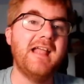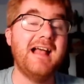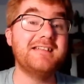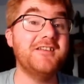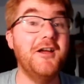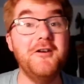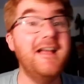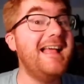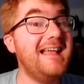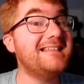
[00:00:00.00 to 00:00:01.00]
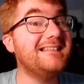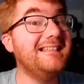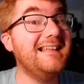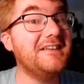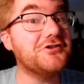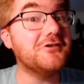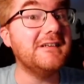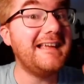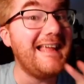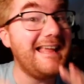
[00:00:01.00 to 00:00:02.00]
And so it's
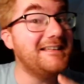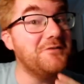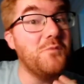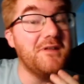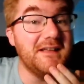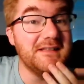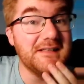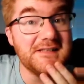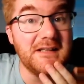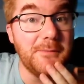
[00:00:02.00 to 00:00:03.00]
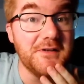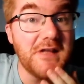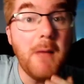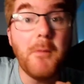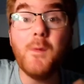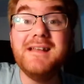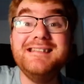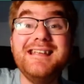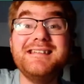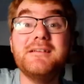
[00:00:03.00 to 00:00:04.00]
literally hidden within the syllabus, but we
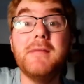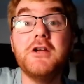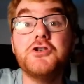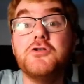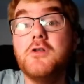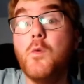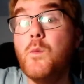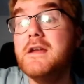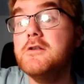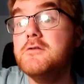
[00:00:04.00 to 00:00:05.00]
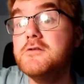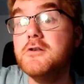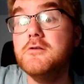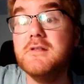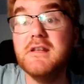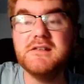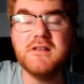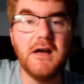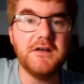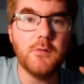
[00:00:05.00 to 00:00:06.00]
need to make sure that we can do this
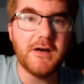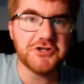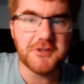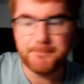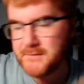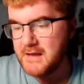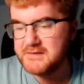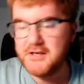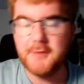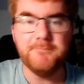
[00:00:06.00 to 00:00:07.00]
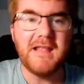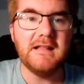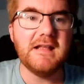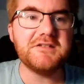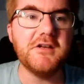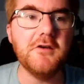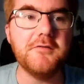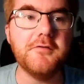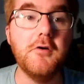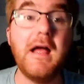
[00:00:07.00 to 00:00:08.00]
kind of question. So let's go
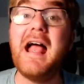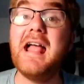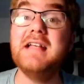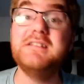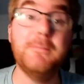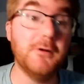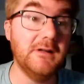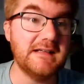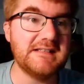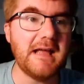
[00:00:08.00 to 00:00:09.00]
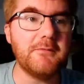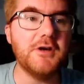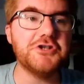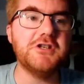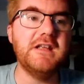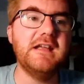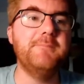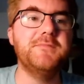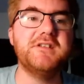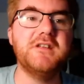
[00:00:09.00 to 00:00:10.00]
through a typical exam question
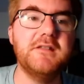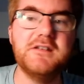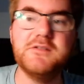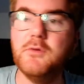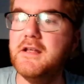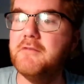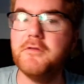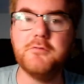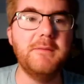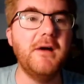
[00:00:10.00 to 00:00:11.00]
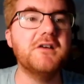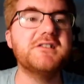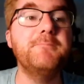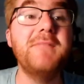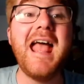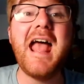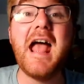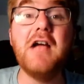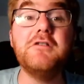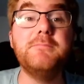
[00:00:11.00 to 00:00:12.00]
here. So this one here for 3 marks.
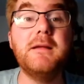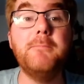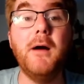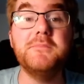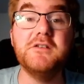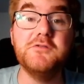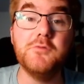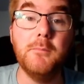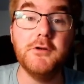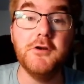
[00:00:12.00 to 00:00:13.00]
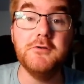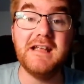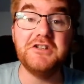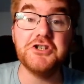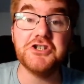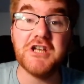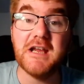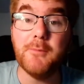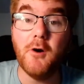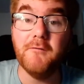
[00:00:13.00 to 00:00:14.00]
Air is being pumped into a balloon in the
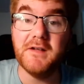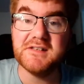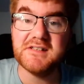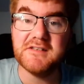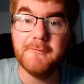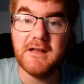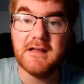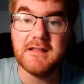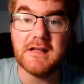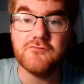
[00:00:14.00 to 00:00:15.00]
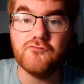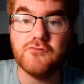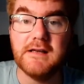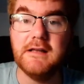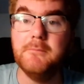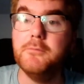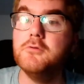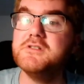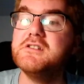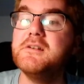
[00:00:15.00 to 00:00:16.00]
shape of a sphere. That's really
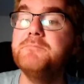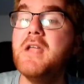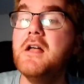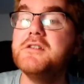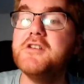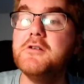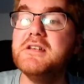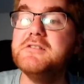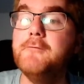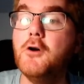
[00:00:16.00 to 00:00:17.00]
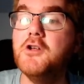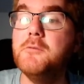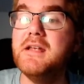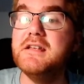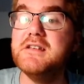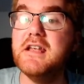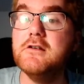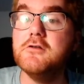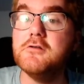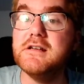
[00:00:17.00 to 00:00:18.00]
important. So that its volume is
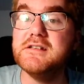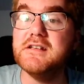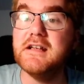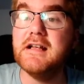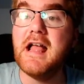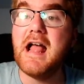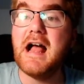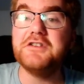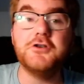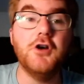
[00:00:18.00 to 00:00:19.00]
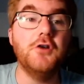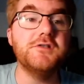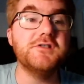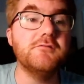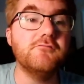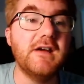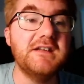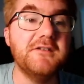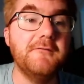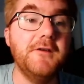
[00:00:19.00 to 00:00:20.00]
increasing at a constant
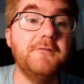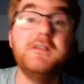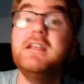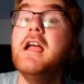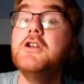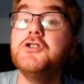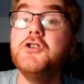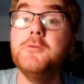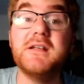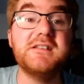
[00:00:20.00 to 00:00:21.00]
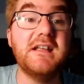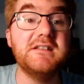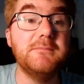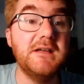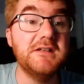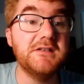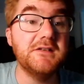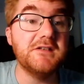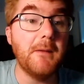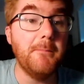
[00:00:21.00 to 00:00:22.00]
rate of 50 cubic
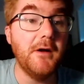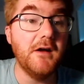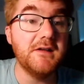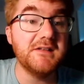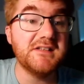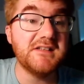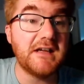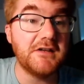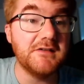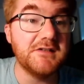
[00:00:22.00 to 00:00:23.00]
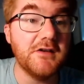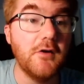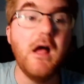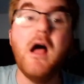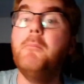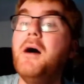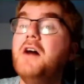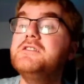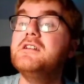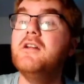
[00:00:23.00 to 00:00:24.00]
centimeters per second. So I'm
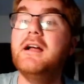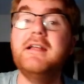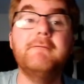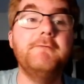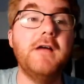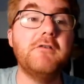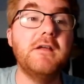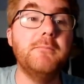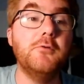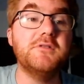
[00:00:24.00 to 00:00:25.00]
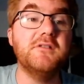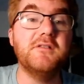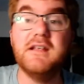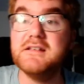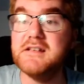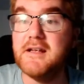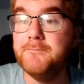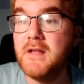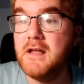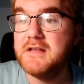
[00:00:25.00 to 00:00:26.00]
underlining very important things here.
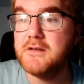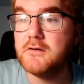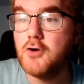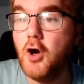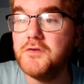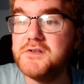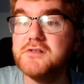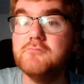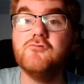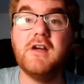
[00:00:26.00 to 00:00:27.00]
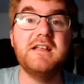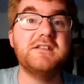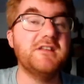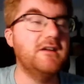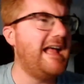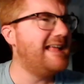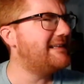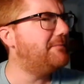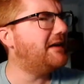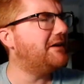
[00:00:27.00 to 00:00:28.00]
So constant rate. So
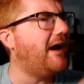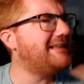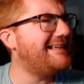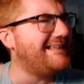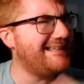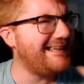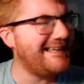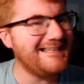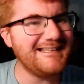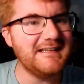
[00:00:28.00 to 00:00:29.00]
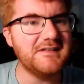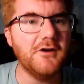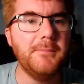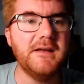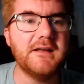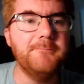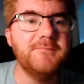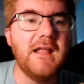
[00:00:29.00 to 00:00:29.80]
give me an idea that is this topic.